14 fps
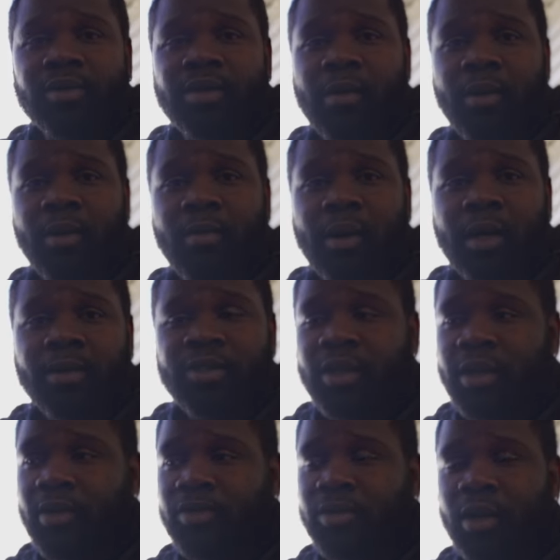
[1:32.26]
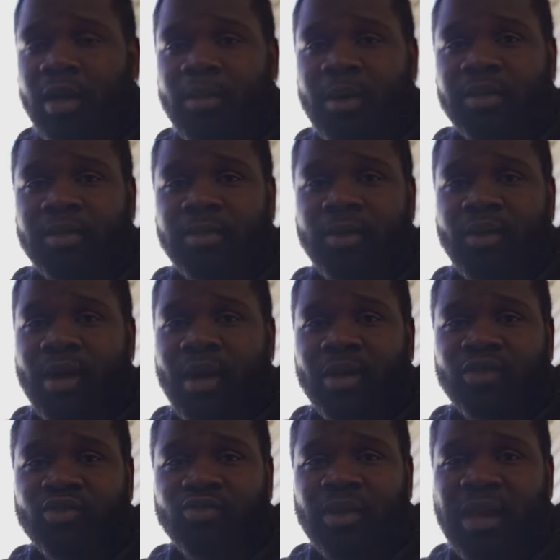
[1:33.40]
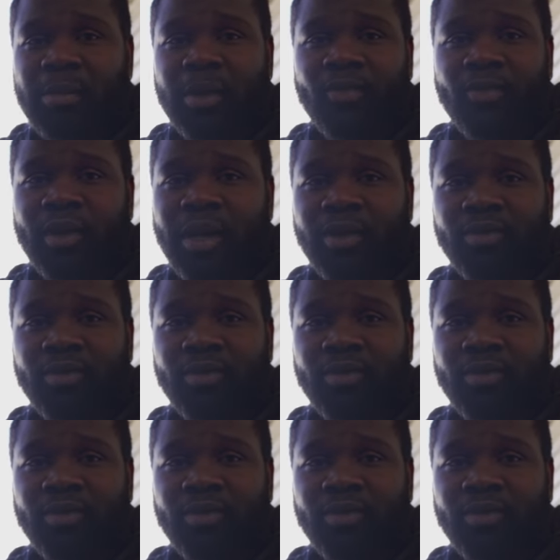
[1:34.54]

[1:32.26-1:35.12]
coming on my channel talking about some you're not a true gamer if you're not